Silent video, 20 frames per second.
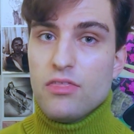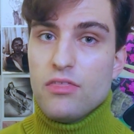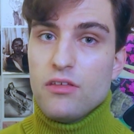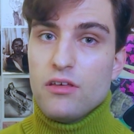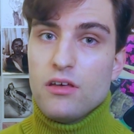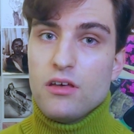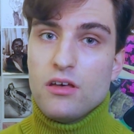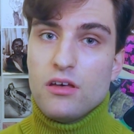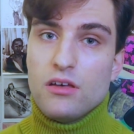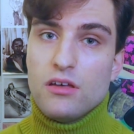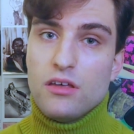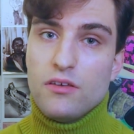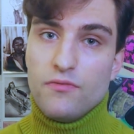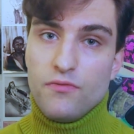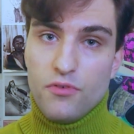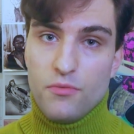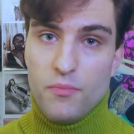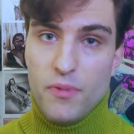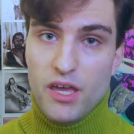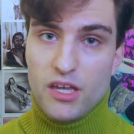the
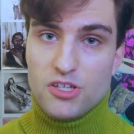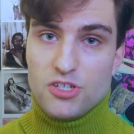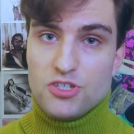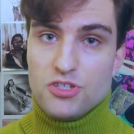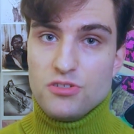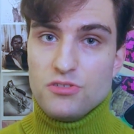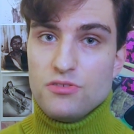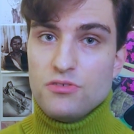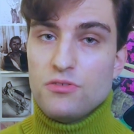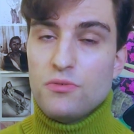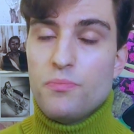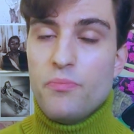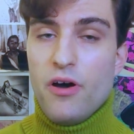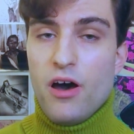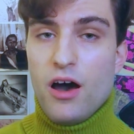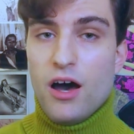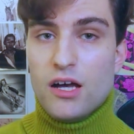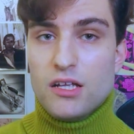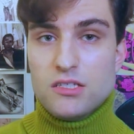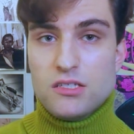informational
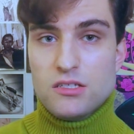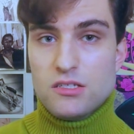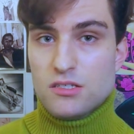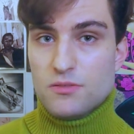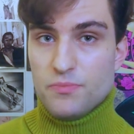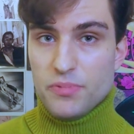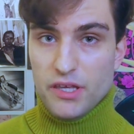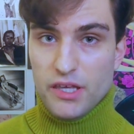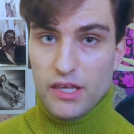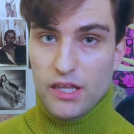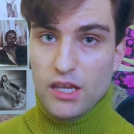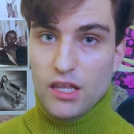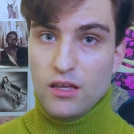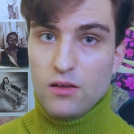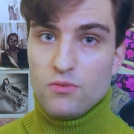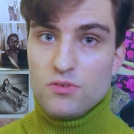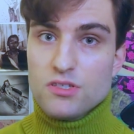part at the beginning